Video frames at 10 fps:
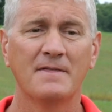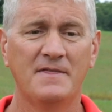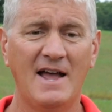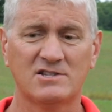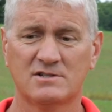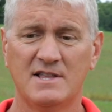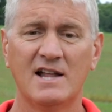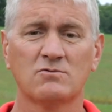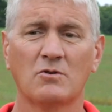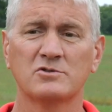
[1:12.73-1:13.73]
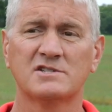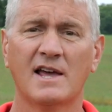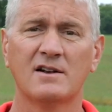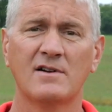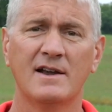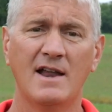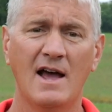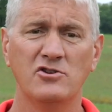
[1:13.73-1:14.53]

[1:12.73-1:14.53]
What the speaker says: That's where we're standing right now.